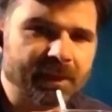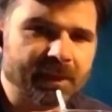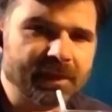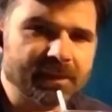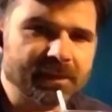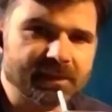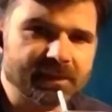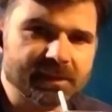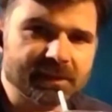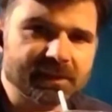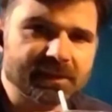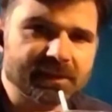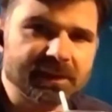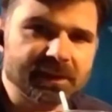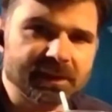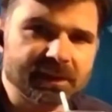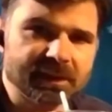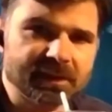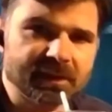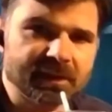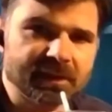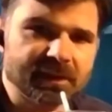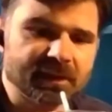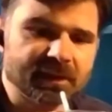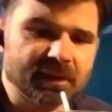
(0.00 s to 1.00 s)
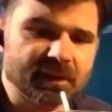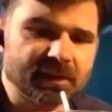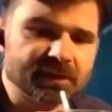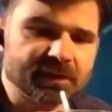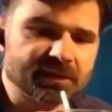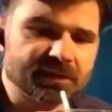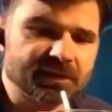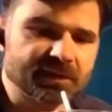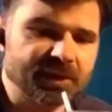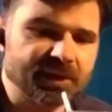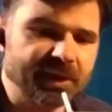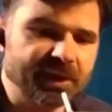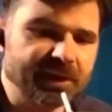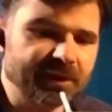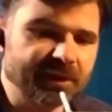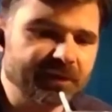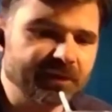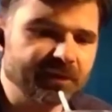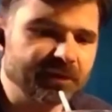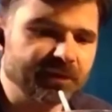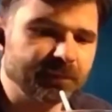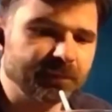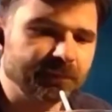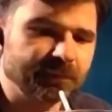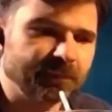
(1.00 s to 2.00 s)
Is the acidity going to
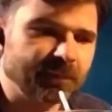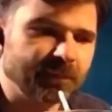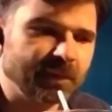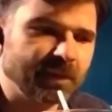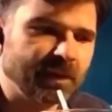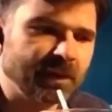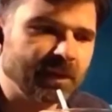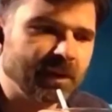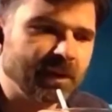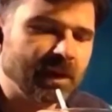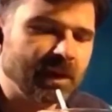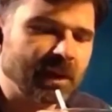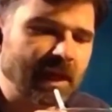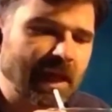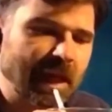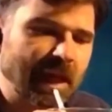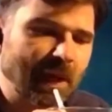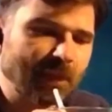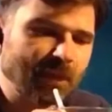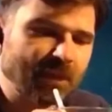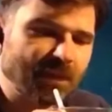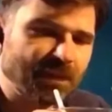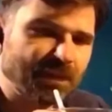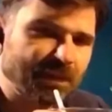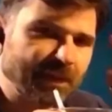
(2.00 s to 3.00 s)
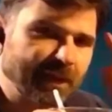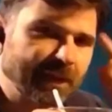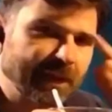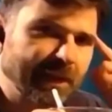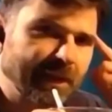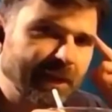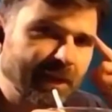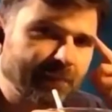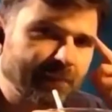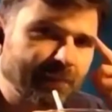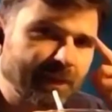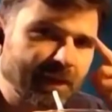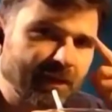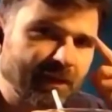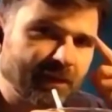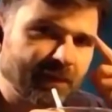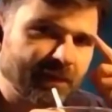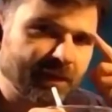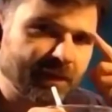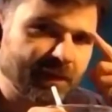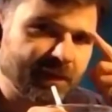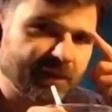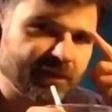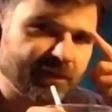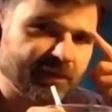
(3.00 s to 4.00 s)
change? And we're thinking about
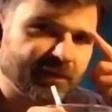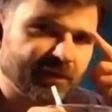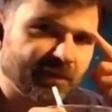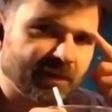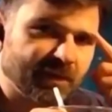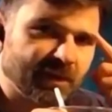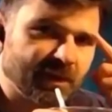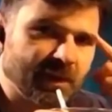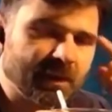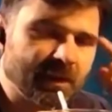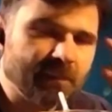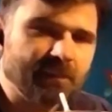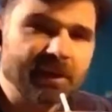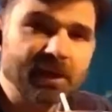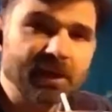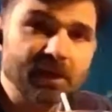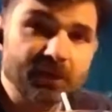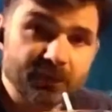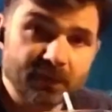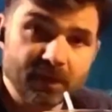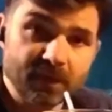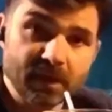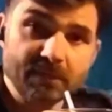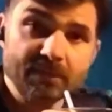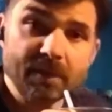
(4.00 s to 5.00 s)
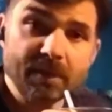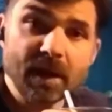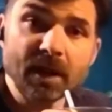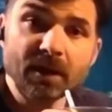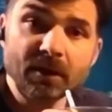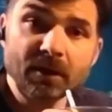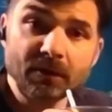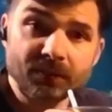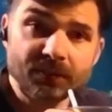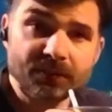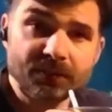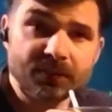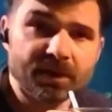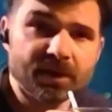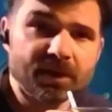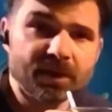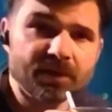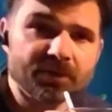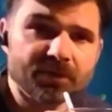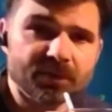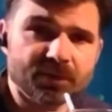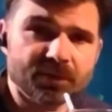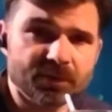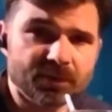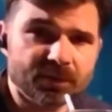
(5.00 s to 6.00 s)
this because of the amount of
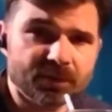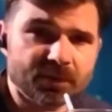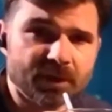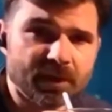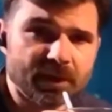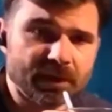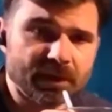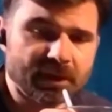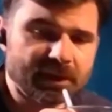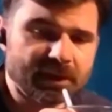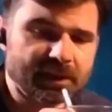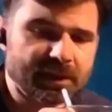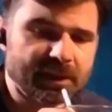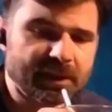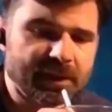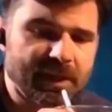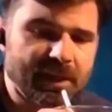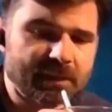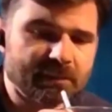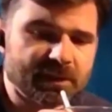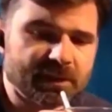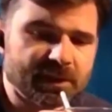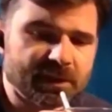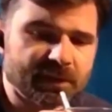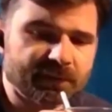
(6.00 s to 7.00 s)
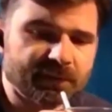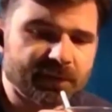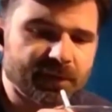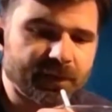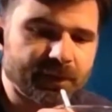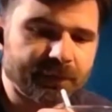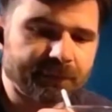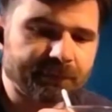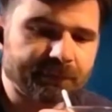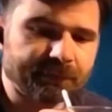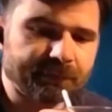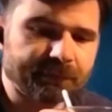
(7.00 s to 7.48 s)
CO2 going into the atmosphere.